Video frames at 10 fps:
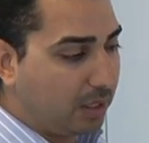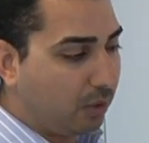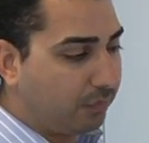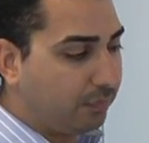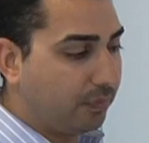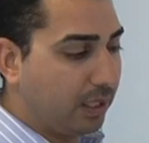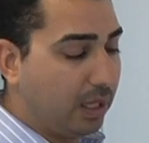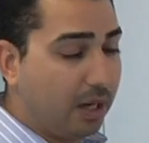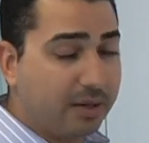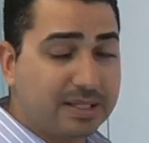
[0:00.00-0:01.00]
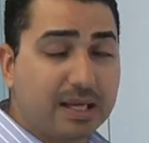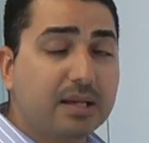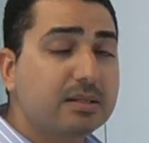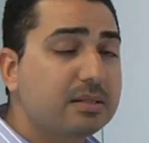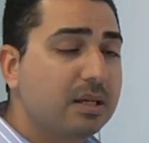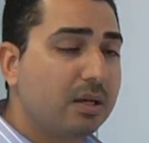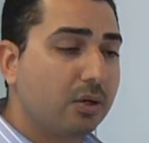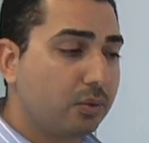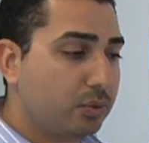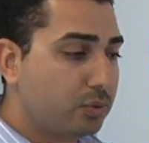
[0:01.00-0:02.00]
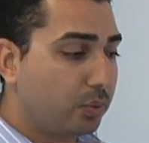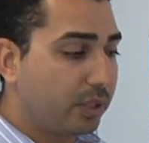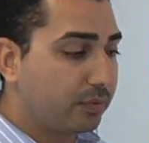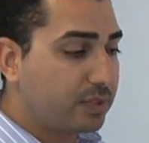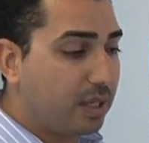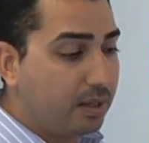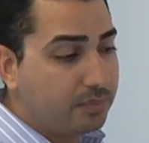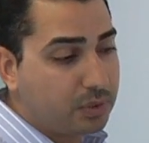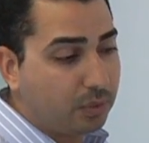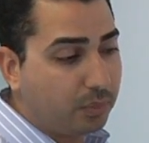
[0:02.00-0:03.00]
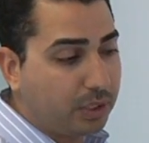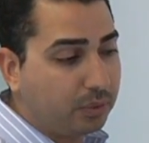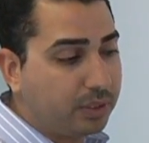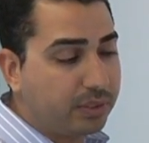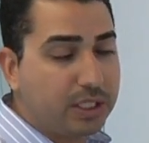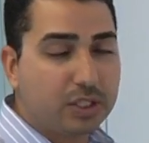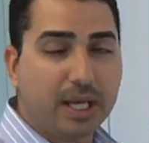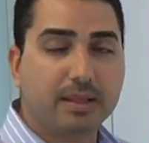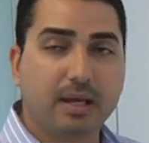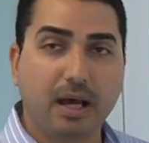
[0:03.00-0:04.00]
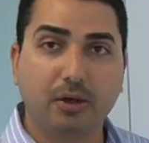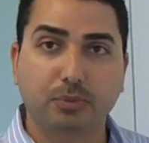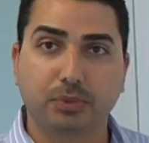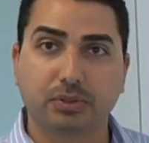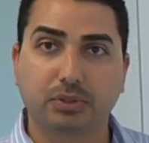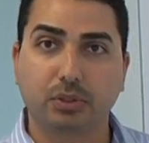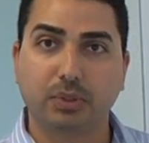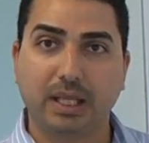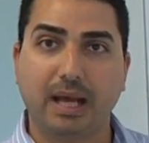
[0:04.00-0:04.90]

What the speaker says: of RSS, root square of sum. So when you reach at the output, you will